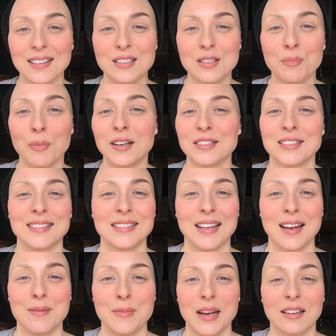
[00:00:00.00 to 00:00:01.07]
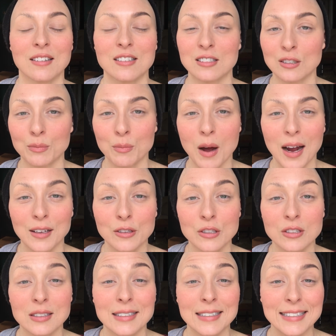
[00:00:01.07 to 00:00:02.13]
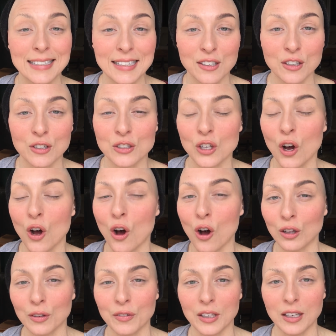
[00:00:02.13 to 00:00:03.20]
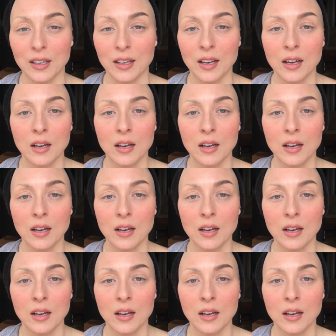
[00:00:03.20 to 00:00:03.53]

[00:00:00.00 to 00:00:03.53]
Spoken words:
expressions I make, the smiles, the tears, all of it.